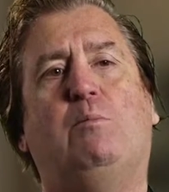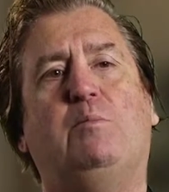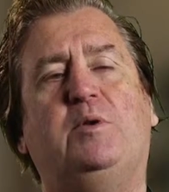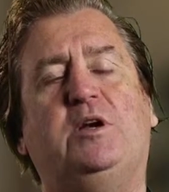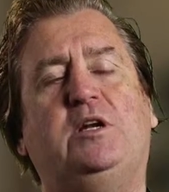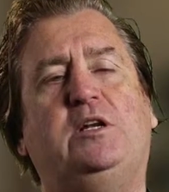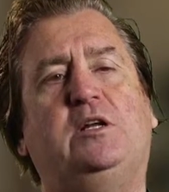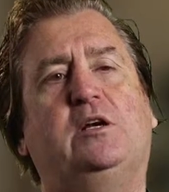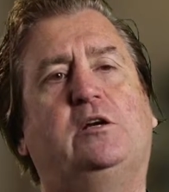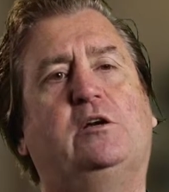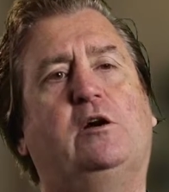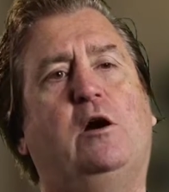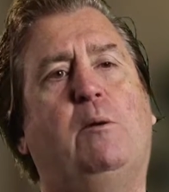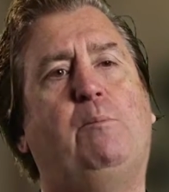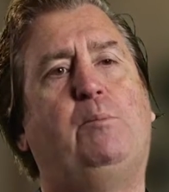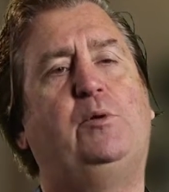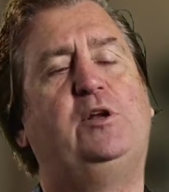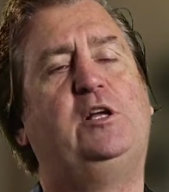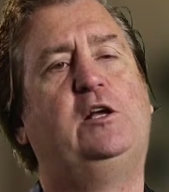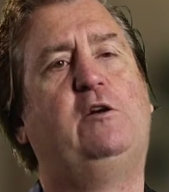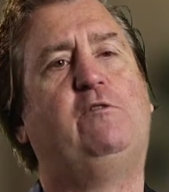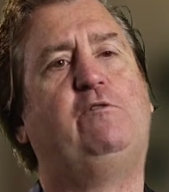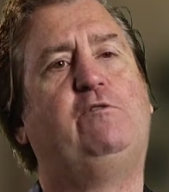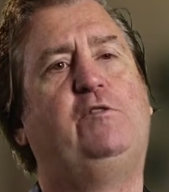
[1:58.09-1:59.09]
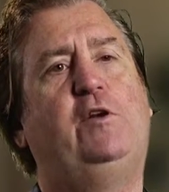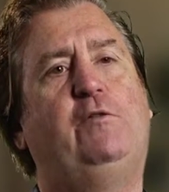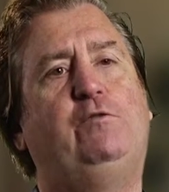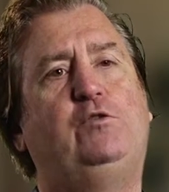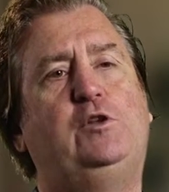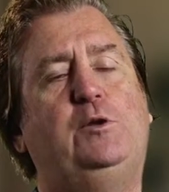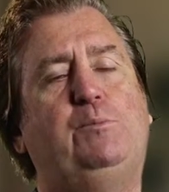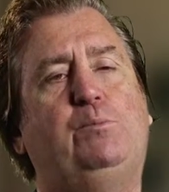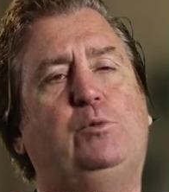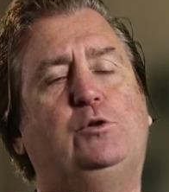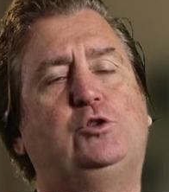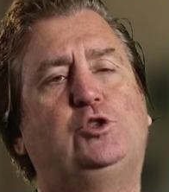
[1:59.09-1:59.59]
media company at
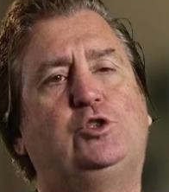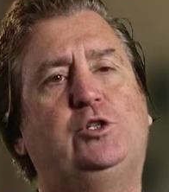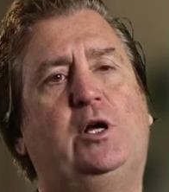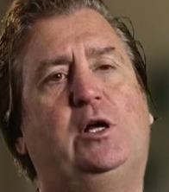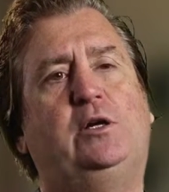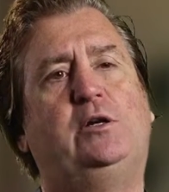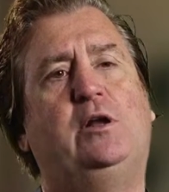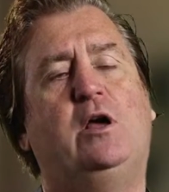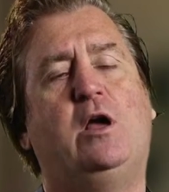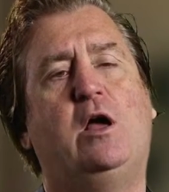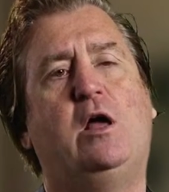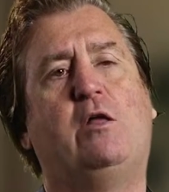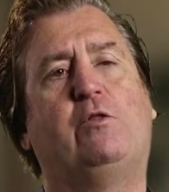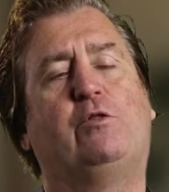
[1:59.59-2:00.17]
50%,